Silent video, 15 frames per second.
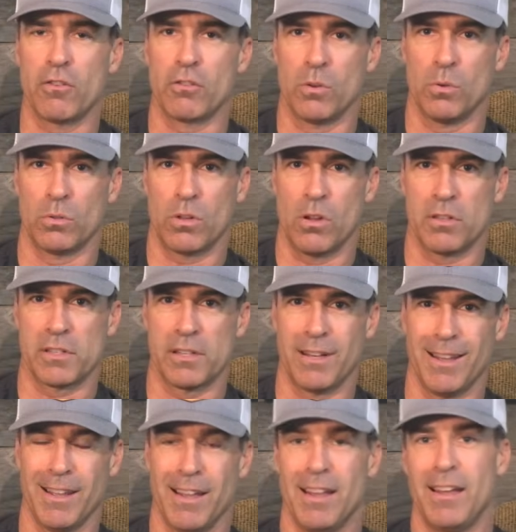cold calls a
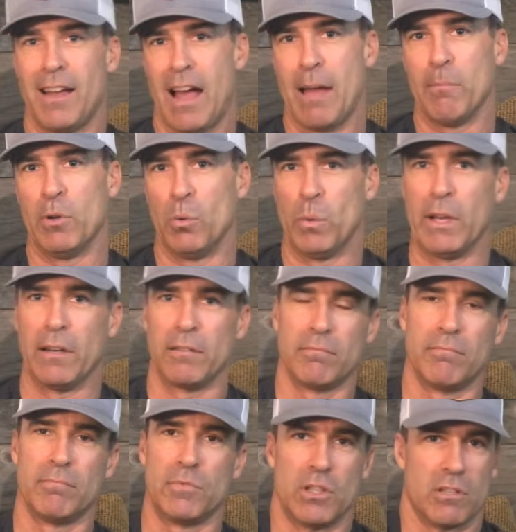day, I'm going to win,
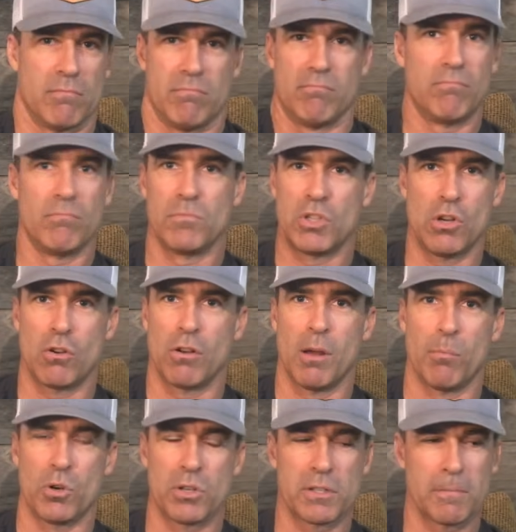just sheer
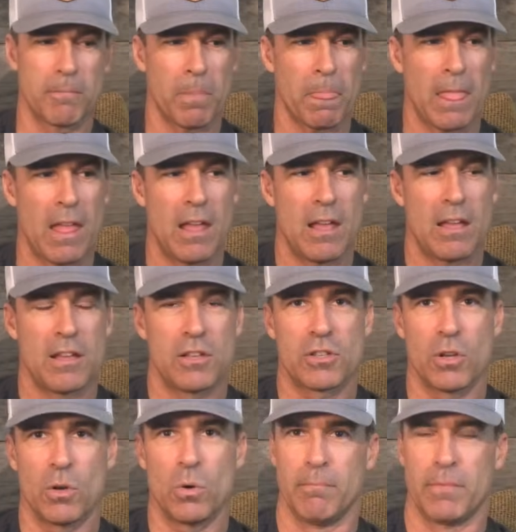numbers.
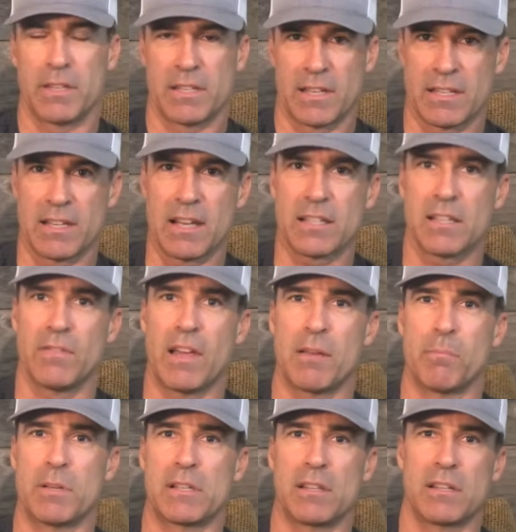So the success of that
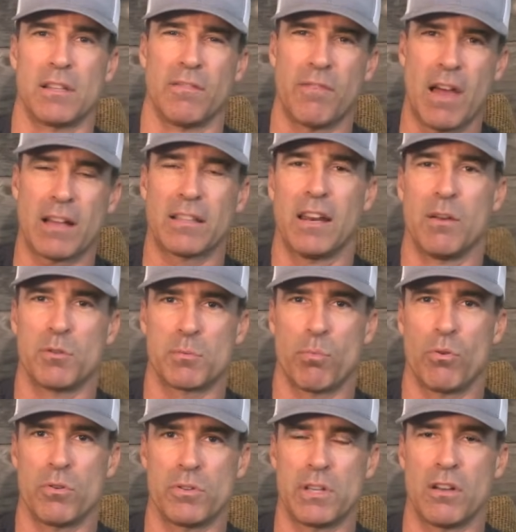business and the fact that I was
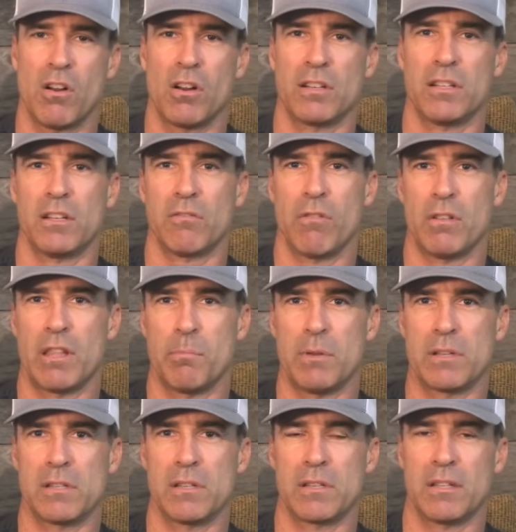producing content around that
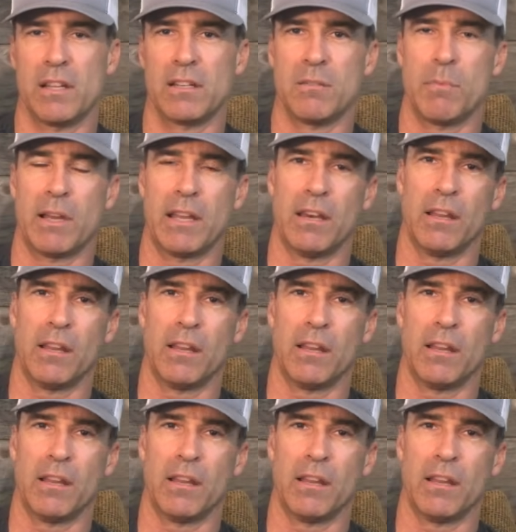business led to my getting